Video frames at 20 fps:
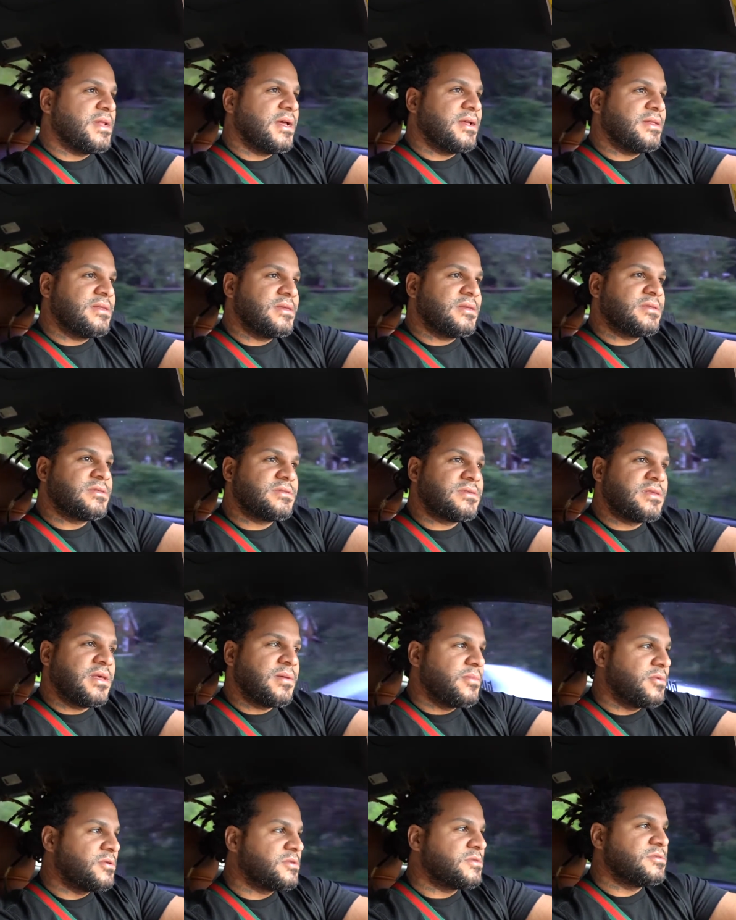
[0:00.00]
like this
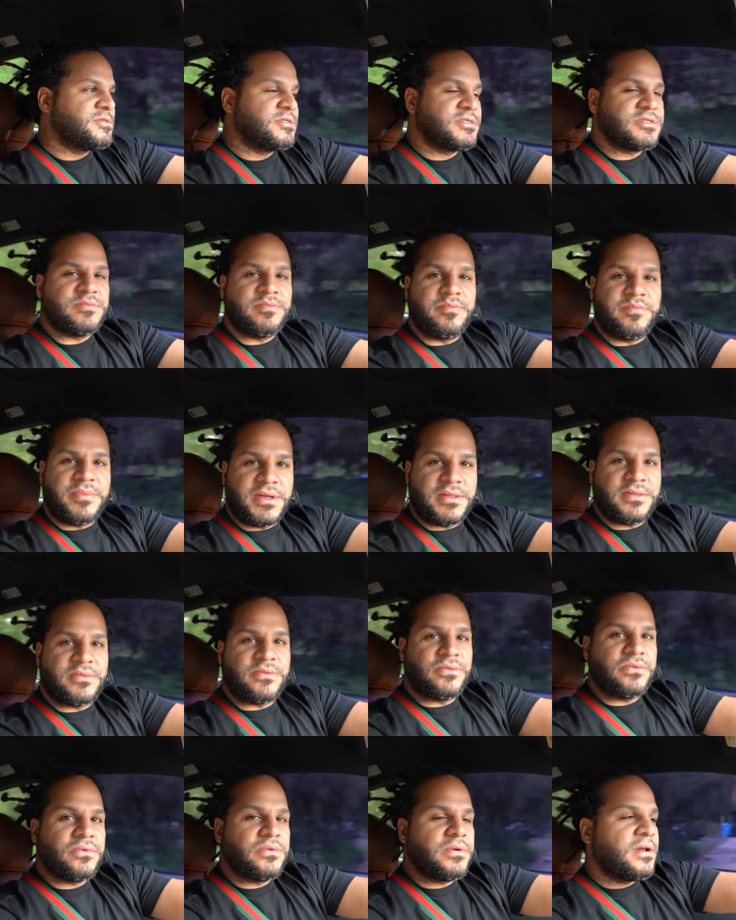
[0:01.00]
summer's just
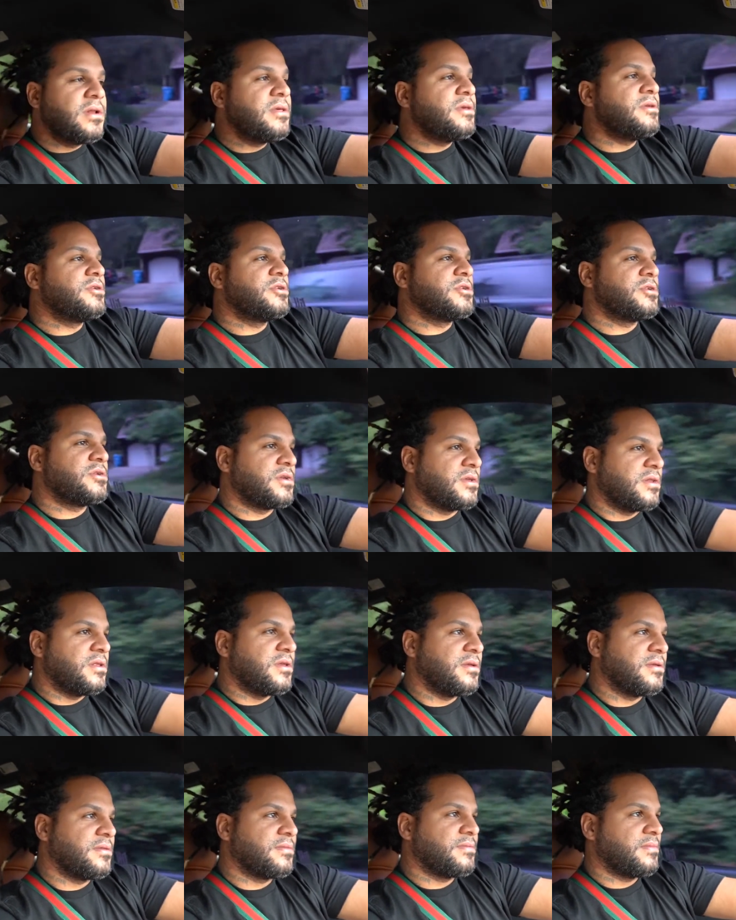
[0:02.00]
been really shitty.
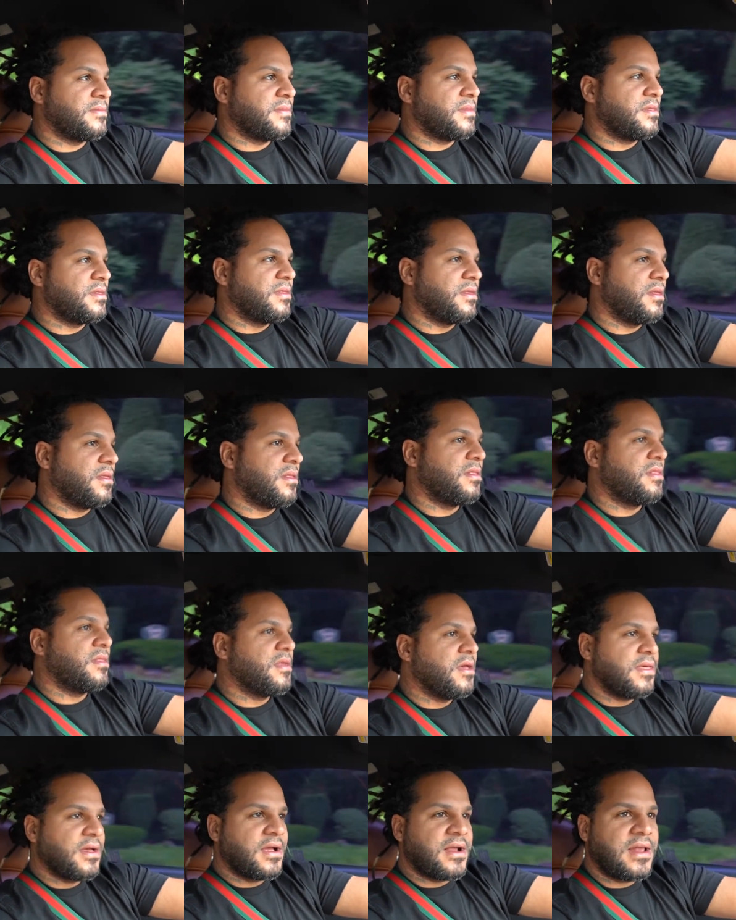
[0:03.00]

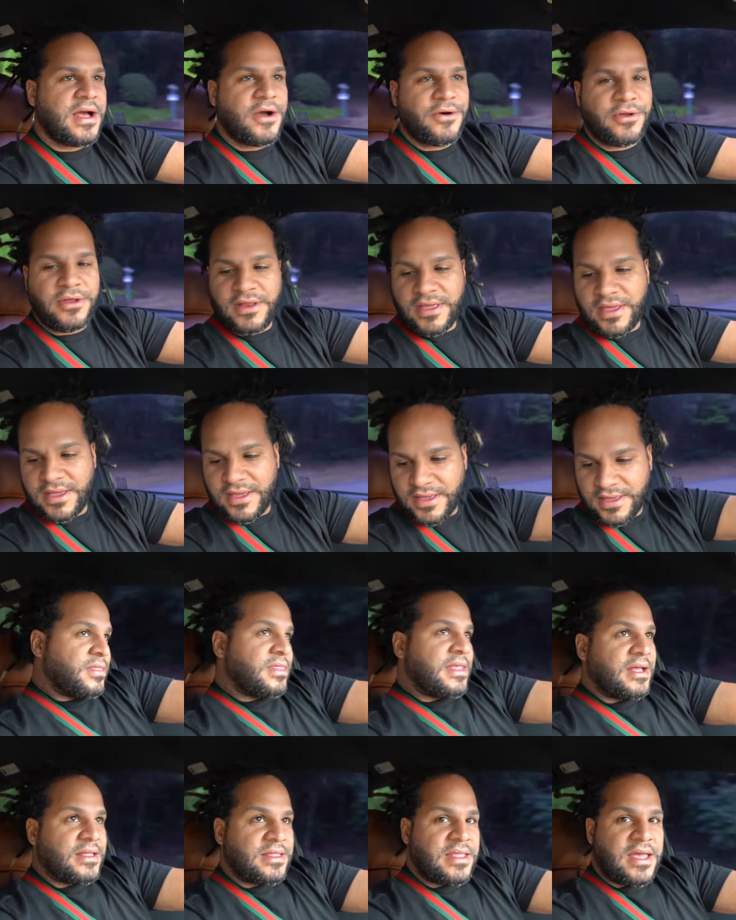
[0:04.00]
Another cloudy day.
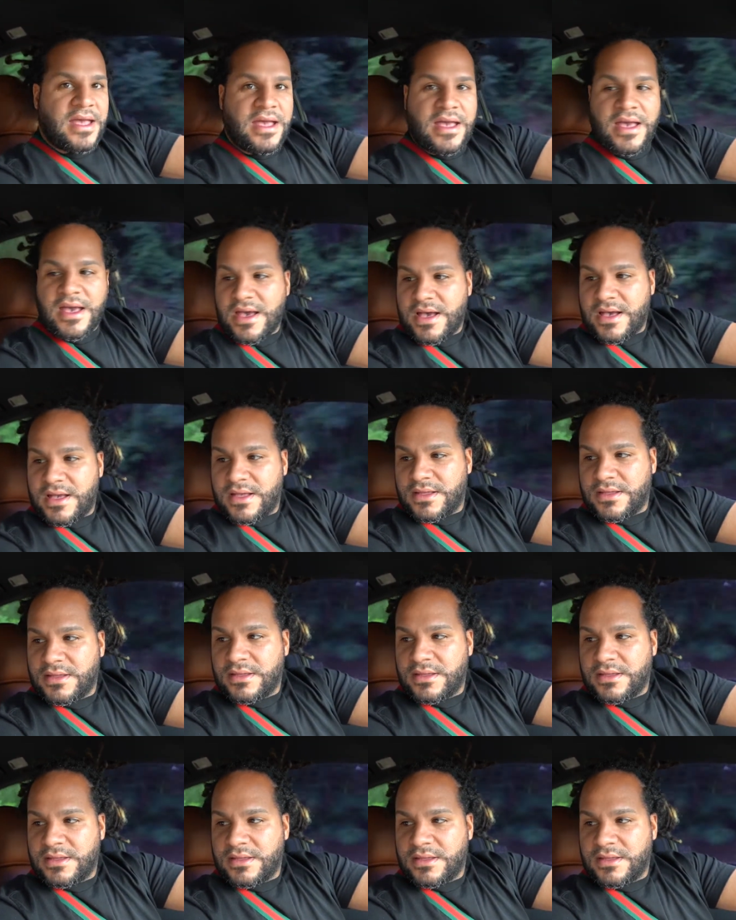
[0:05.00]
Not that hot.